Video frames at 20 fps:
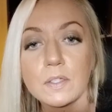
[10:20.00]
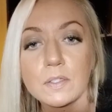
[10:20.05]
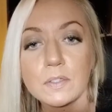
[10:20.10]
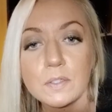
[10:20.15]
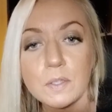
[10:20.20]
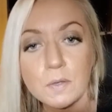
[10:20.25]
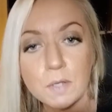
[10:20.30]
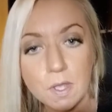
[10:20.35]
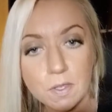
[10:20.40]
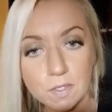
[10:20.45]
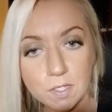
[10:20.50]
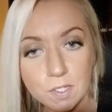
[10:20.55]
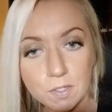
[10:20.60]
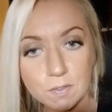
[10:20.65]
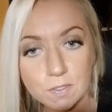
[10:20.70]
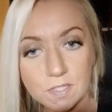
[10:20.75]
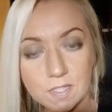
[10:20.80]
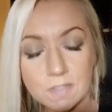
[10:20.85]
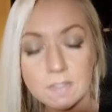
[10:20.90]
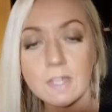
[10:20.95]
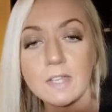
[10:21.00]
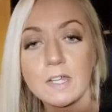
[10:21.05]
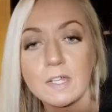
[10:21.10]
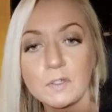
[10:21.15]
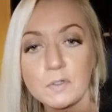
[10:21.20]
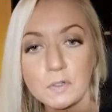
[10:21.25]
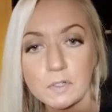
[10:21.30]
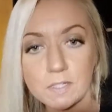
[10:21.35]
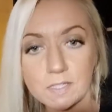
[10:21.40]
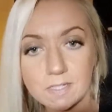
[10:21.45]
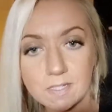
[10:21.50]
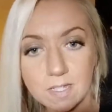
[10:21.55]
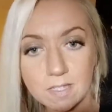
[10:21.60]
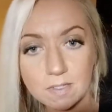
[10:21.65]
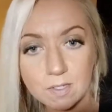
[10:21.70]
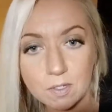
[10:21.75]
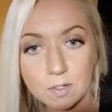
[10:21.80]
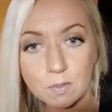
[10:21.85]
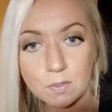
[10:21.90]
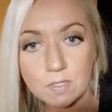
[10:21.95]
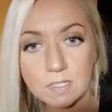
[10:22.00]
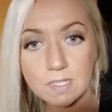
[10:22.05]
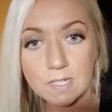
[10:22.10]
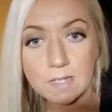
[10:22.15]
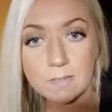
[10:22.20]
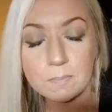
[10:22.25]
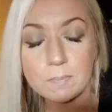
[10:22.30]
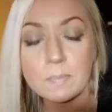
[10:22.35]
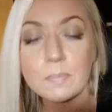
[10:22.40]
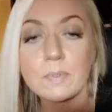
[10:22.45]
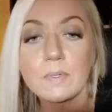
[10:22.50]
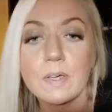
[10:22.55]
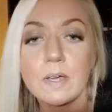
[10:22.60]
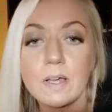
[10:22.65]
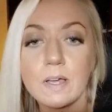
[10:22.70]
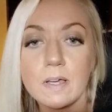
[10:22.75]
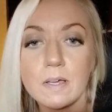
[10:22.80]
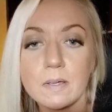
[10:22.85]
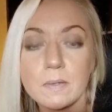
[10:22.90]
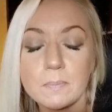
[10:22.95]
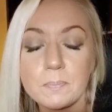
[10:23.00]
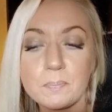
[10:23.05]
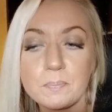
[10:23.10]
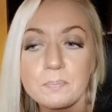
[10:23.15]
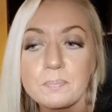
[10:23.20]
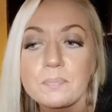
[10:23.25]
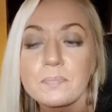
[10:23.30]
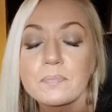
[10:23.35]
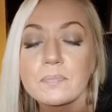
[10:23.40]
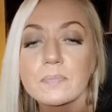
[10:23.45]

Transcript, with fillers: So now that you've seen that interesting little clip, um,